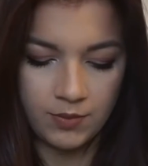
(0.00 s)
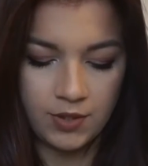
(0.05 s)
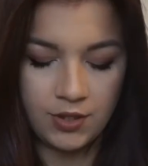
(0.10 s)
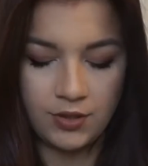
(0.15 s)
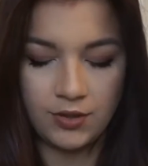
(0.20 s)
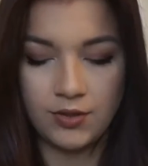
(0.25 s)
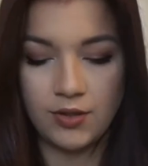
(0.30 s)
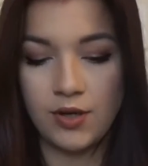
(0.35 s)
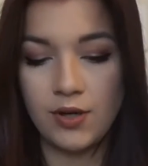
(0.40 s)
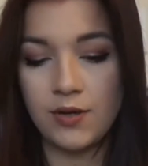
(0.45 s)

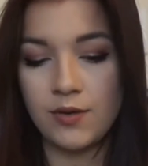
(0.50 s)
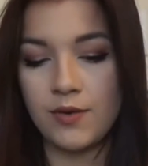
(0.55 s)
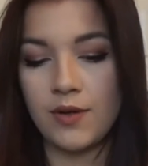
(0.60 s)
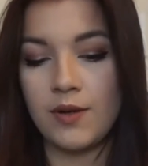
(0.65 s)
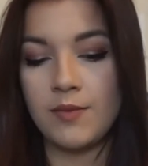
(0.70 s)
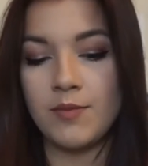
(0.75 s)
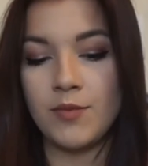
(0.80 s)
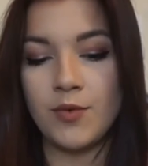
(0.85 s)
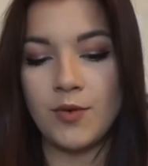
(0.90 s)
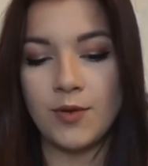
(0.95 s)
Puro
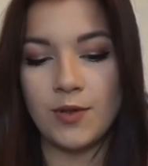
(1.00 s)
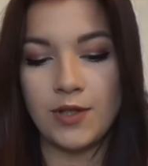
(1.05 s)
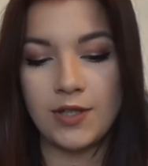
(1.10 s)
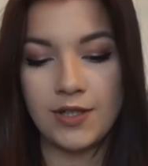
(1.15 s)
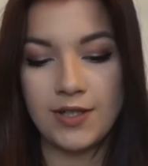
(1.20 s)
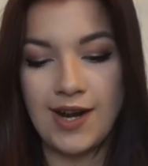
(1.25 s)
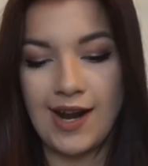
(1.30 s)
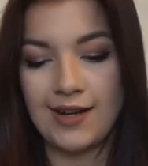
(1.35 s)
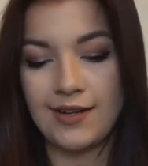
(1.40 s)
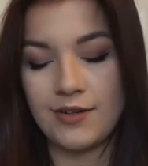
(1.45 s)

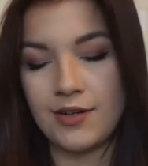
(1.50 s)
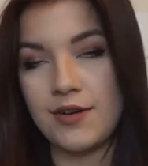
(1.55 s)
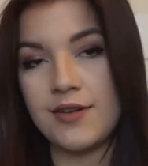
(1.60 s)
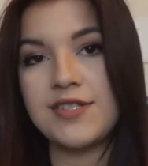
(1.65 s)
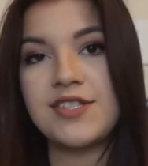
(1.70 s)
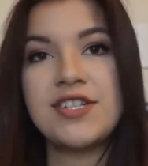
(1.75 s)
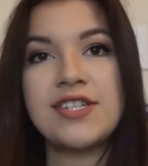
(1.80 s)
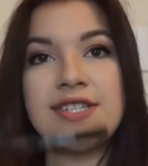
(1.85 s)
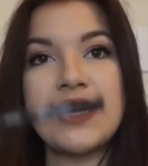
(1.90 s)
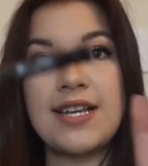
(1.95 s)
Amor. I don't know.
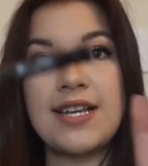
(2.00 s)
It's just